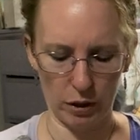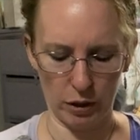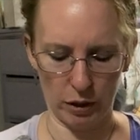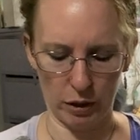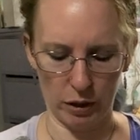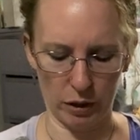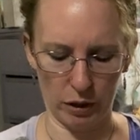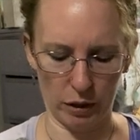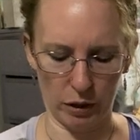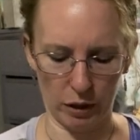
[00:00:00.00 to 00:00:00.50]

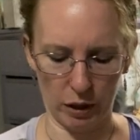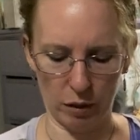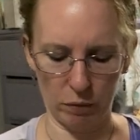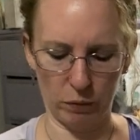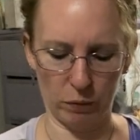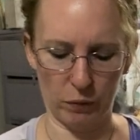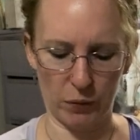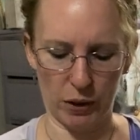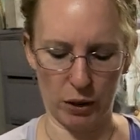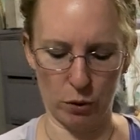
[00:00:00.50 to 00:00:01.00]
And I
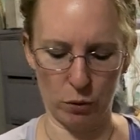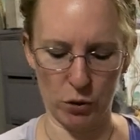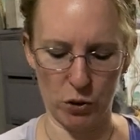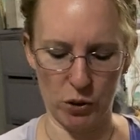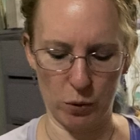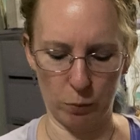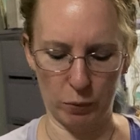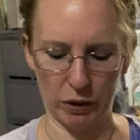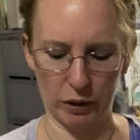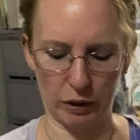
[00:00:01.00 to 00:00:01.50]
haven't found
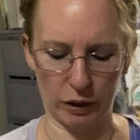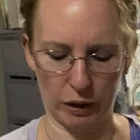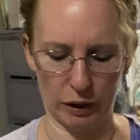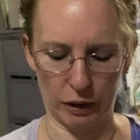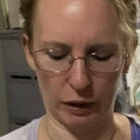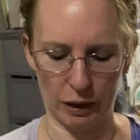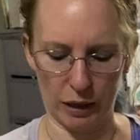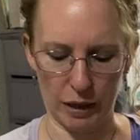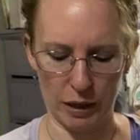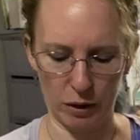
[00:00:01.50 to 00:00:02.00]
something that I
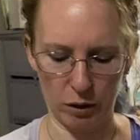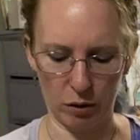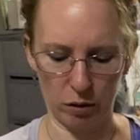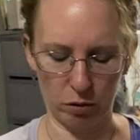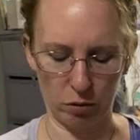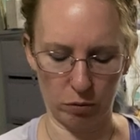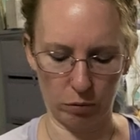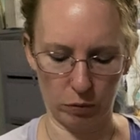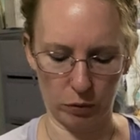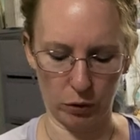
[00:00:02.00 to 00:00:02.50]
like
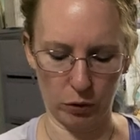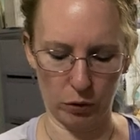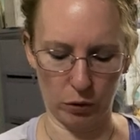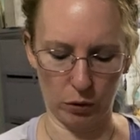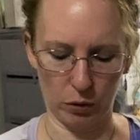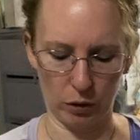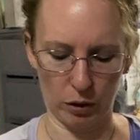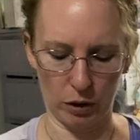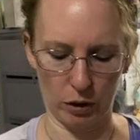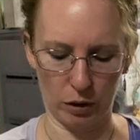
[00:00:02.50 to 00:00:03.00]

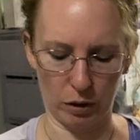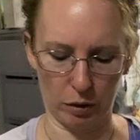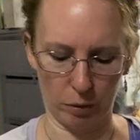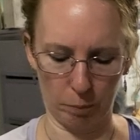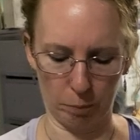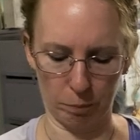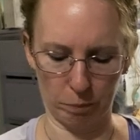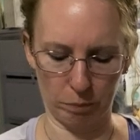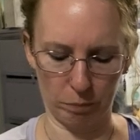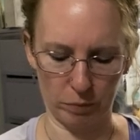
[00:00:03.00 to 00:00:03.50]
for
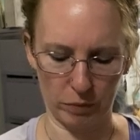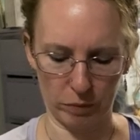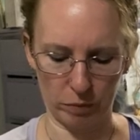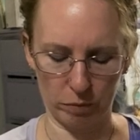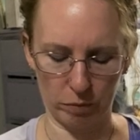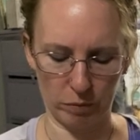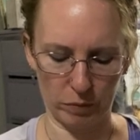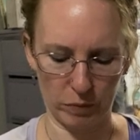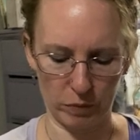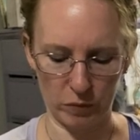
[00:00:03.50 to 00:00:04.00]
um,
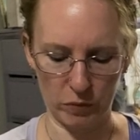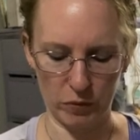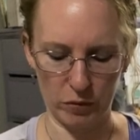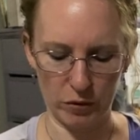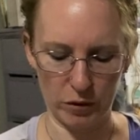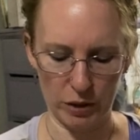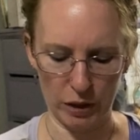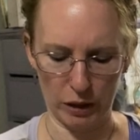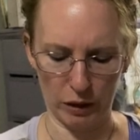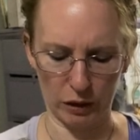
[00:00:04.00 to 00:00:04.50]

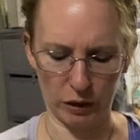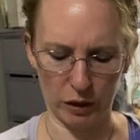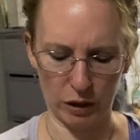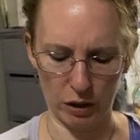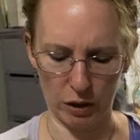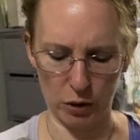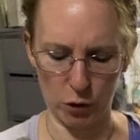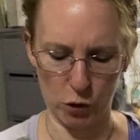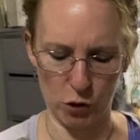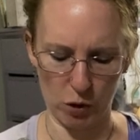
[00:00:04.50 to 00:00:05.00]

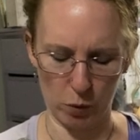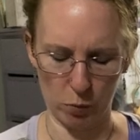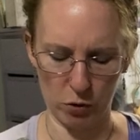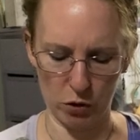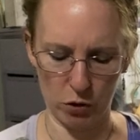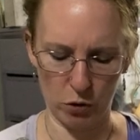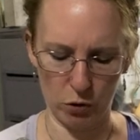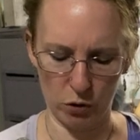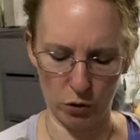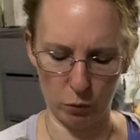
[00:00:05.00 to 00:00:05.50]
Delica to
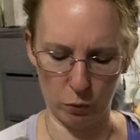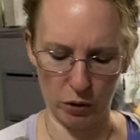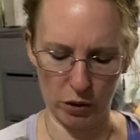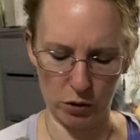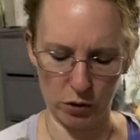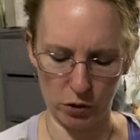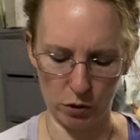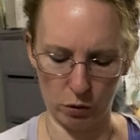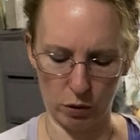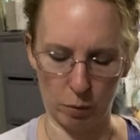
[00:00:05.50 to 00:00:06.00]
substitute it with,
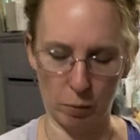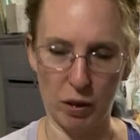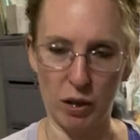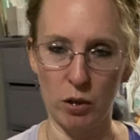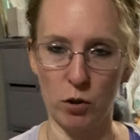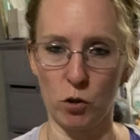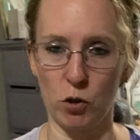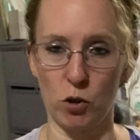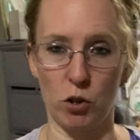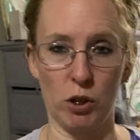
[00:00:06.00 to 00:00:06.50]
so I
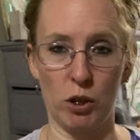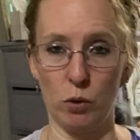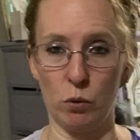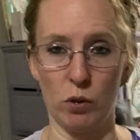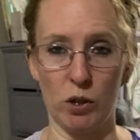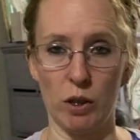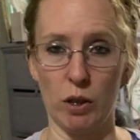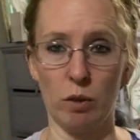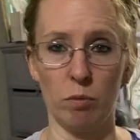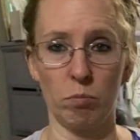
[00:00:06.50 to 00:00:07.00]
might just use
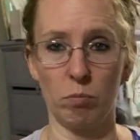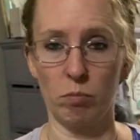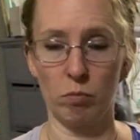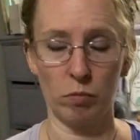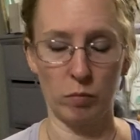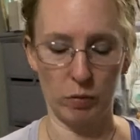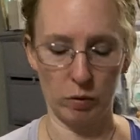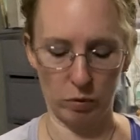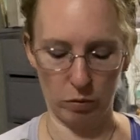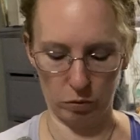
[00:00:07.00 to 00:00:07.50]
it,
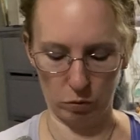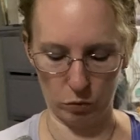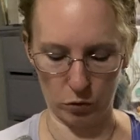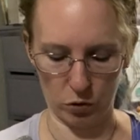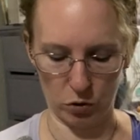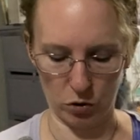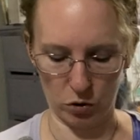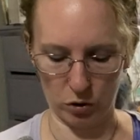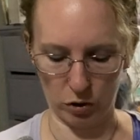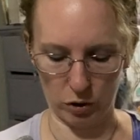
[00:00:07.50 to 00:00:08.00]

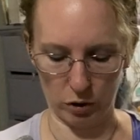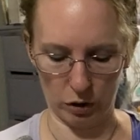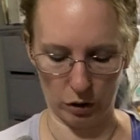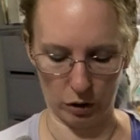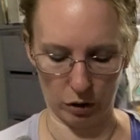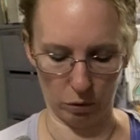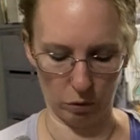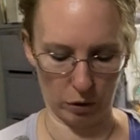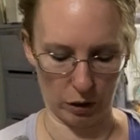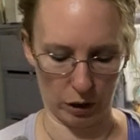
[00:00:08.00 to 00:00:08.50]
which, you
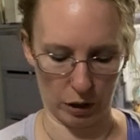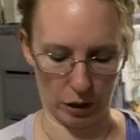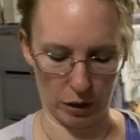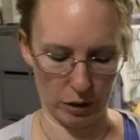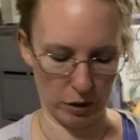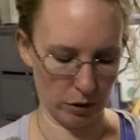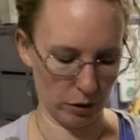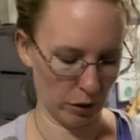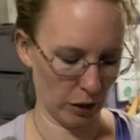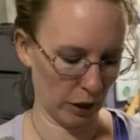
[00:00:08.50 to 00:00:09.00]
know,
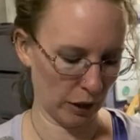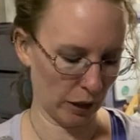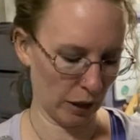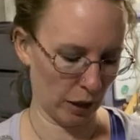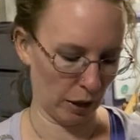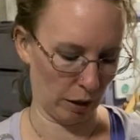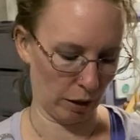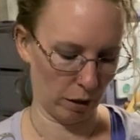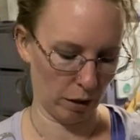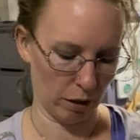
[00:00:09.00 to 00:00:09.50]
I,
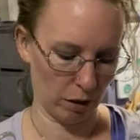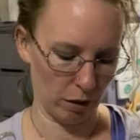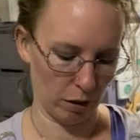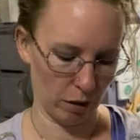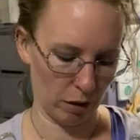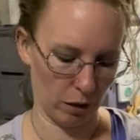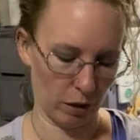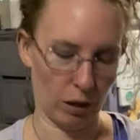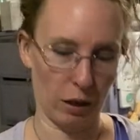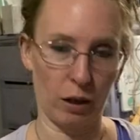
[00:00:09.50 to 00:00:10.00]
again,
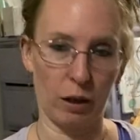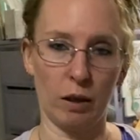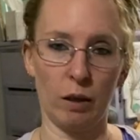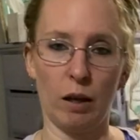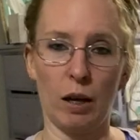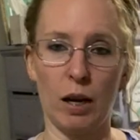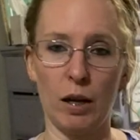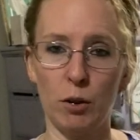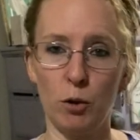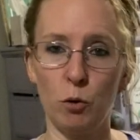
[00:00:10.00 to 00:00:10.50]

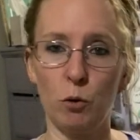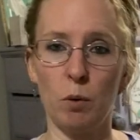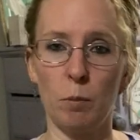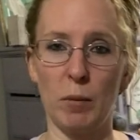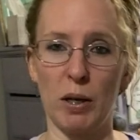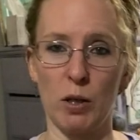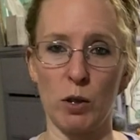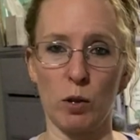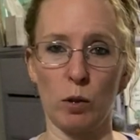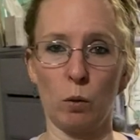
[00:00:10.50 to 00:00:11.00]
I do what
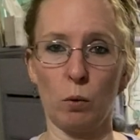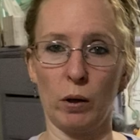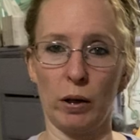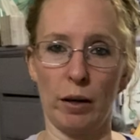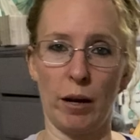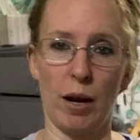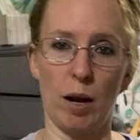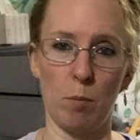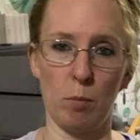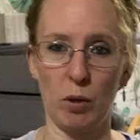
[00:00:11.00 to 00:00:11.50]
makes Lori
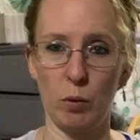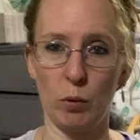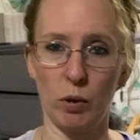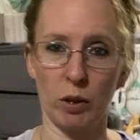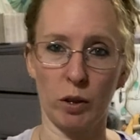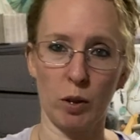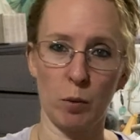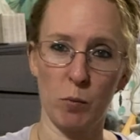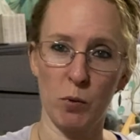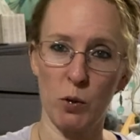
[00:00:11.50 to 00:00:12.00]
happy when
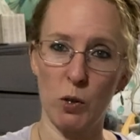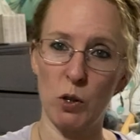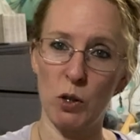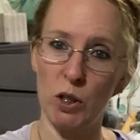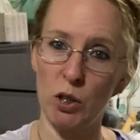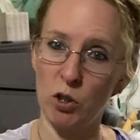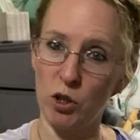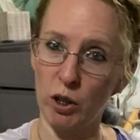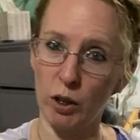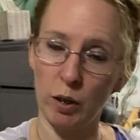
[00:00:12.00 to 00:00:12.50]
it comes to
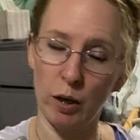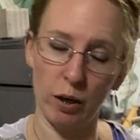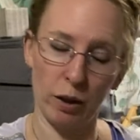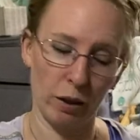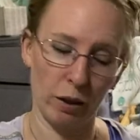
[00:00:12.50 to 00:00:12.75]
stitching.